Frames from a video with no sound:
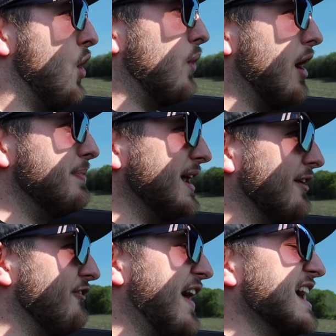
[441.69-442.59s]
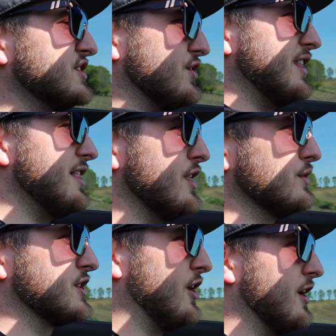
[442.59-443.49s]
while being faster than
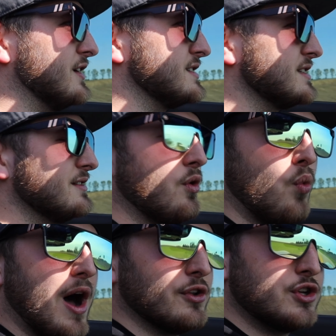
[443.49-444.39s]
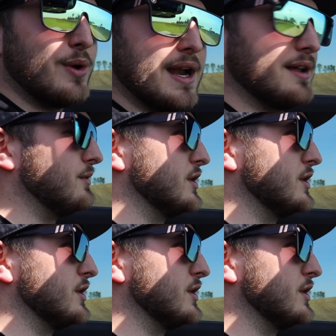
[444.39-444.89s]
those cars while doing it,